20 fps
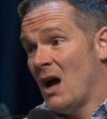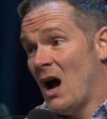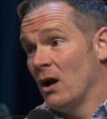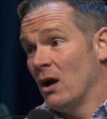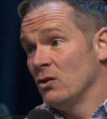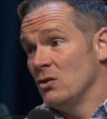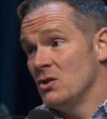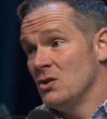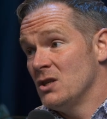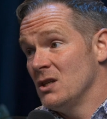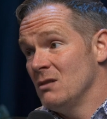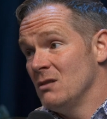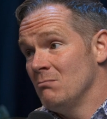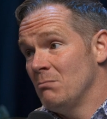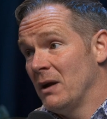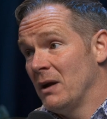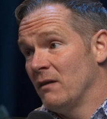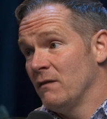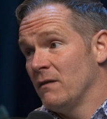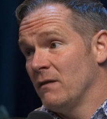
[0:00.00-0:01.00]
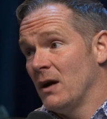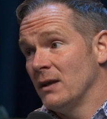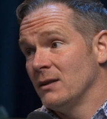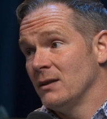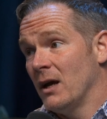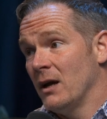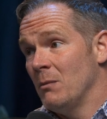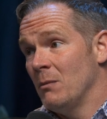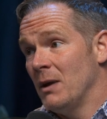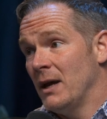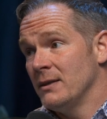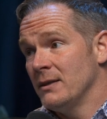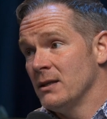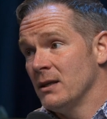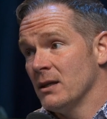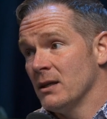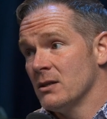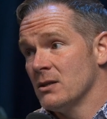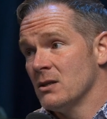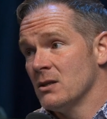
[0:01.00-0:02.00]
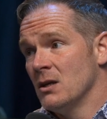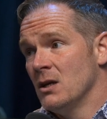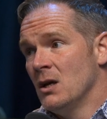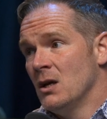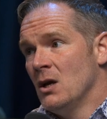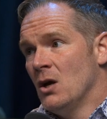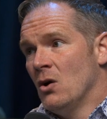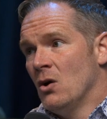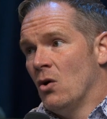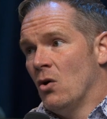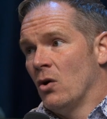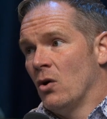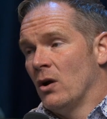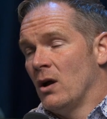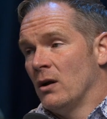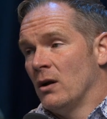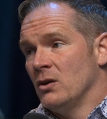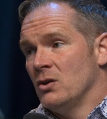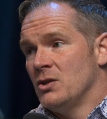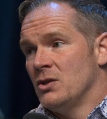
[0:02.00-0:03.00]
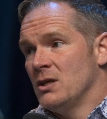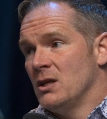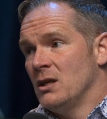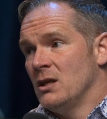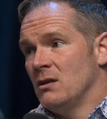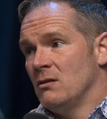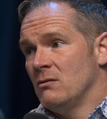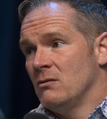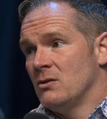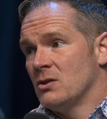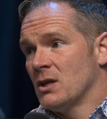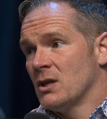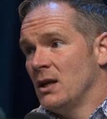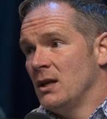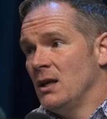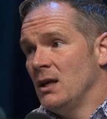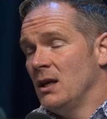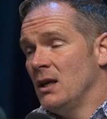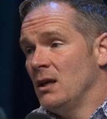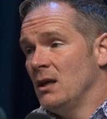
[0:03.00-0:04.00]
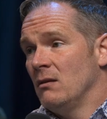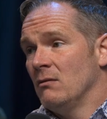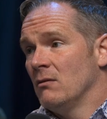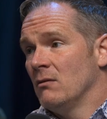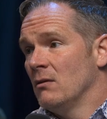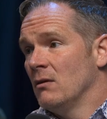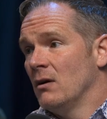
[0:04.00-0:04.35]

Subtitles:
Are you seeing big fat diabetics, or are you seeing skinny